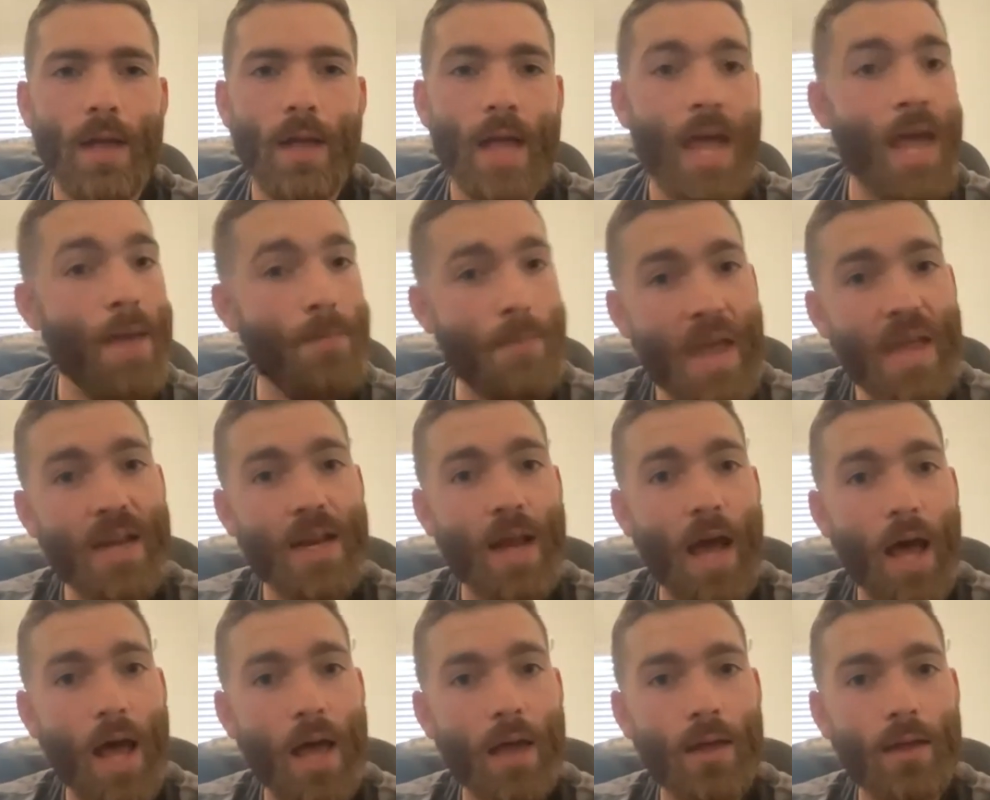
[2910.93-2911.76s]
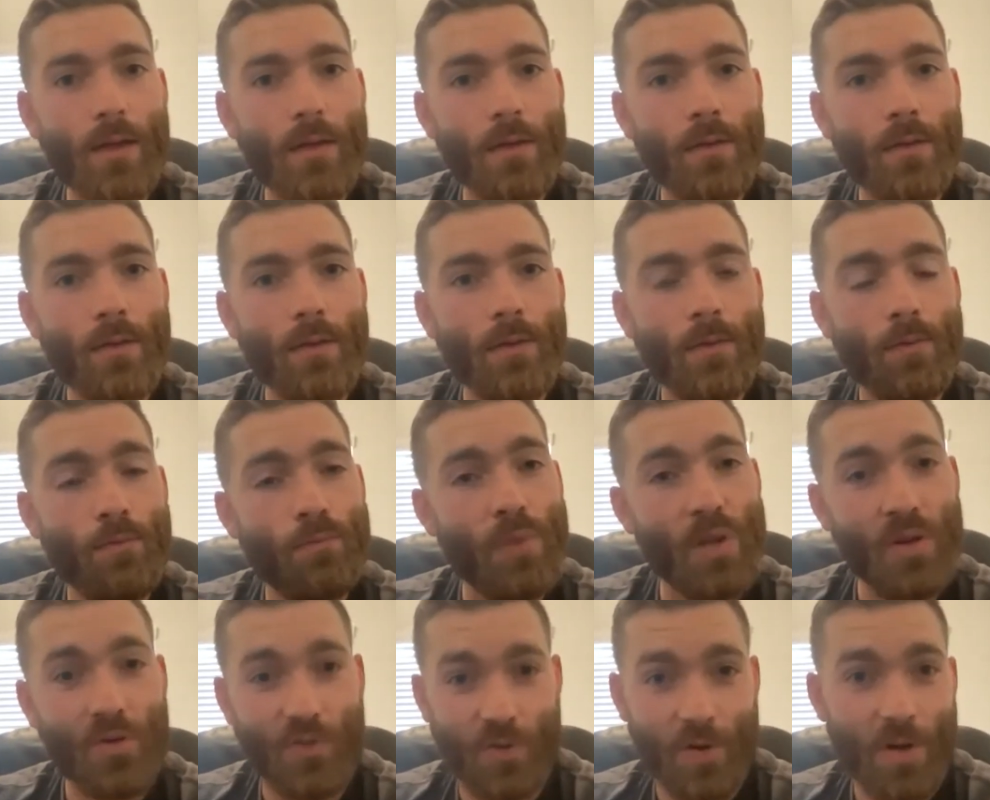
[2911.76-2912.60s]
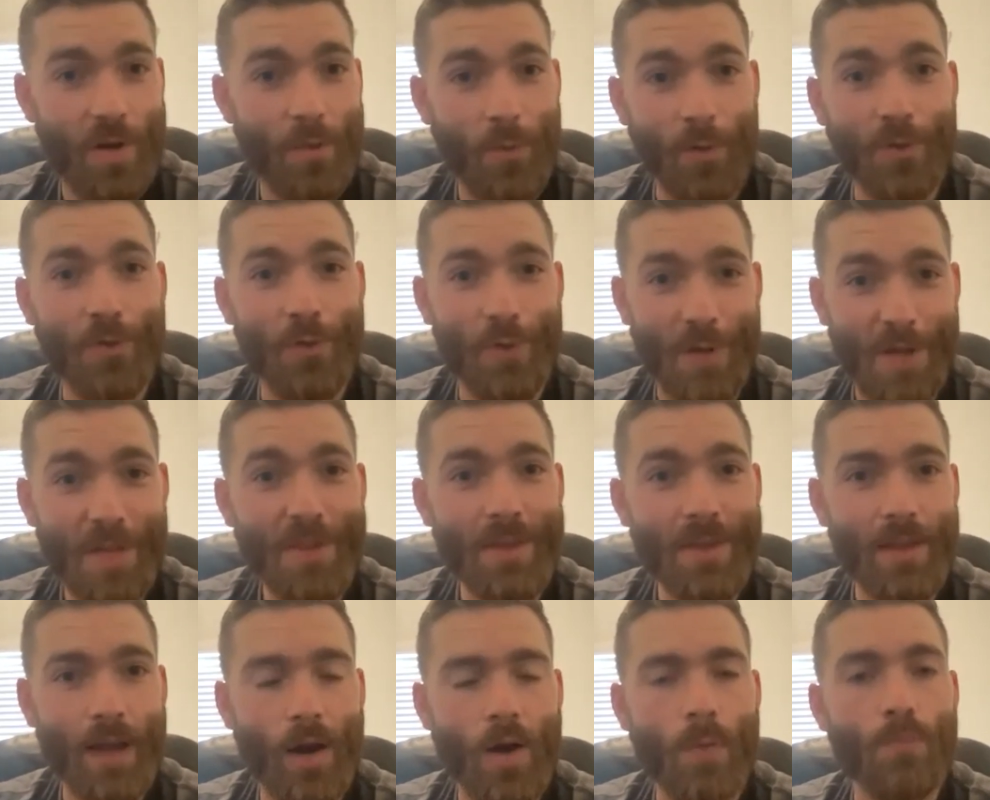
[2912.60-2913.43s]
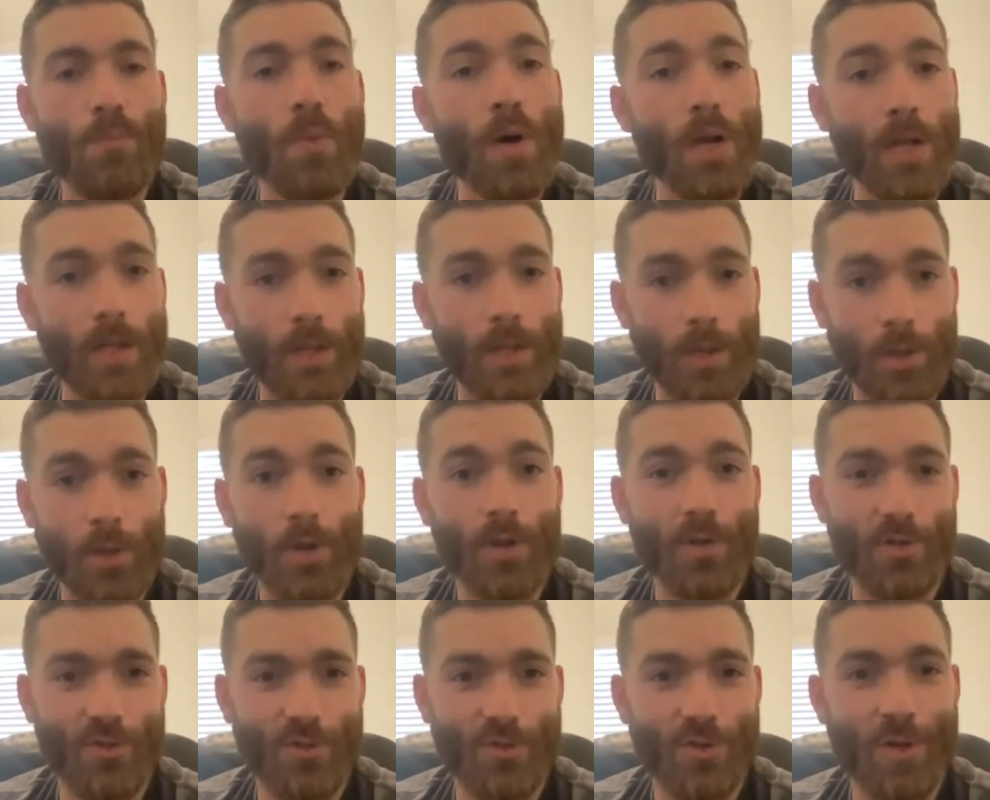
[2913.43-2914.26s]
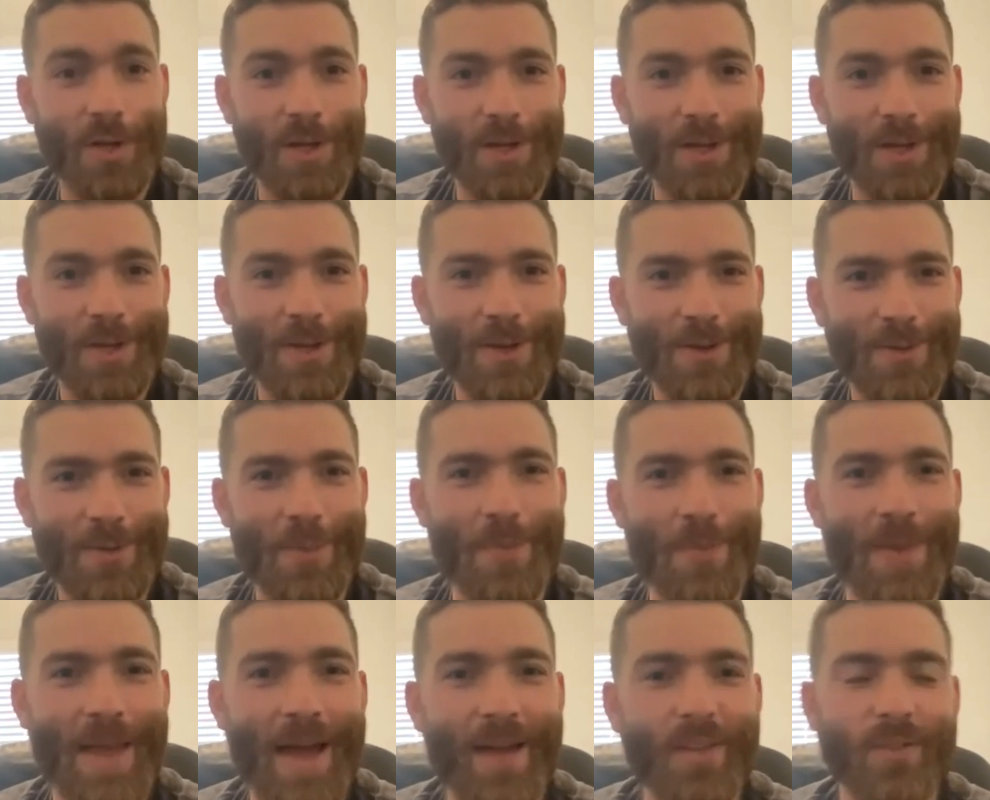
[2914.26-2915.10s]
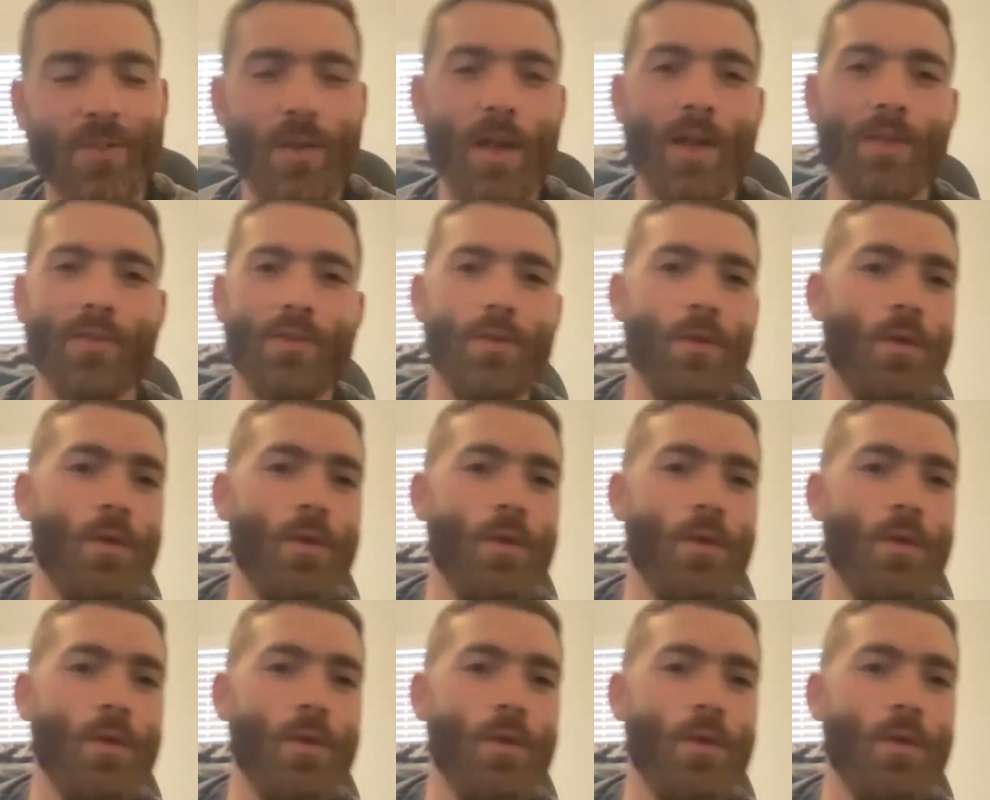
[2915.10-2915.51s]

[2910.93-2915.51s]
It may not be shitty once you get there, but it looks shitty from the outside.